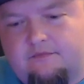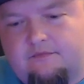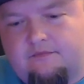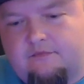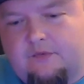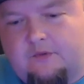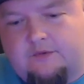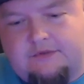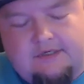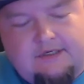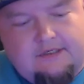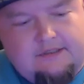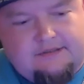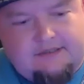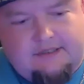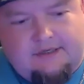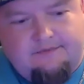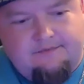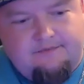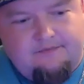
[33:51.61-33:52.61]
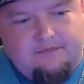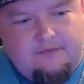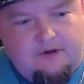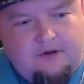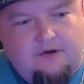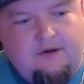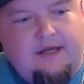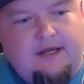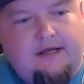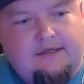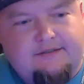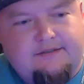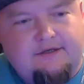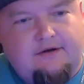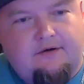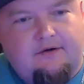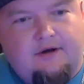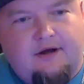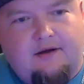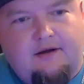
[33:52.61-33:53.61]
what was I gonna say? Oh yeah,
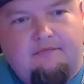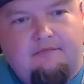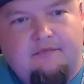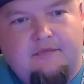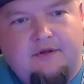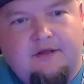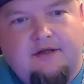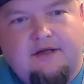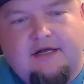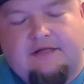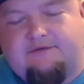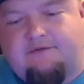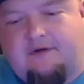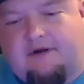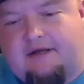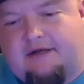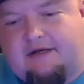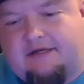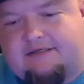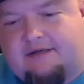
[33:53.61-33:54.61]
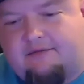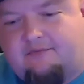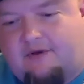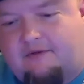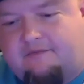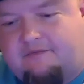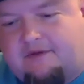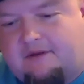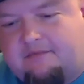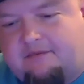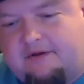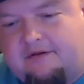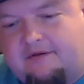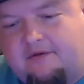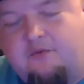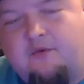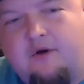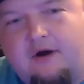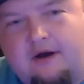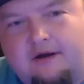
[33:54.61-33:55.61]
so um, it's funny because I'm, I'm vaping
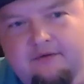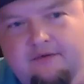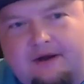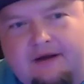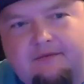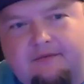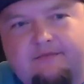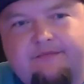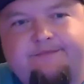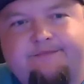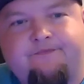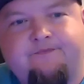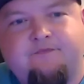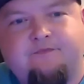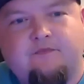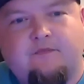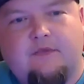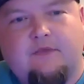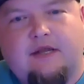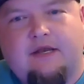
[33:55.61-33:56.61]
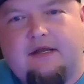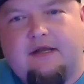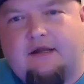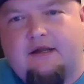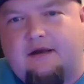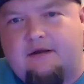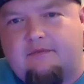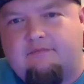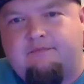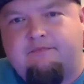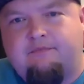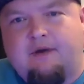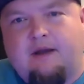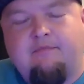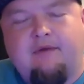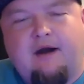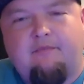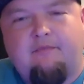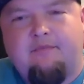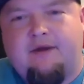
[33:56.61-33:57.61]
the one right, and I, uh, I
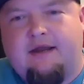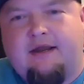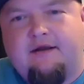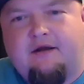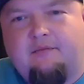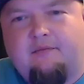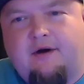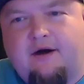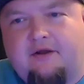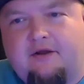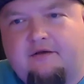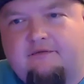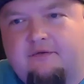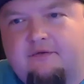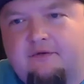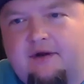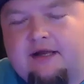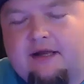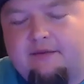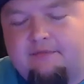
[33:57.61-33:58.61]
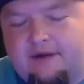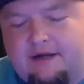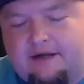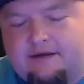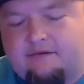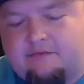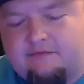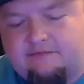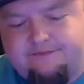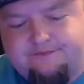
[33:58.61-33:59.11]
bought Panda. I bought all of it when I got paid,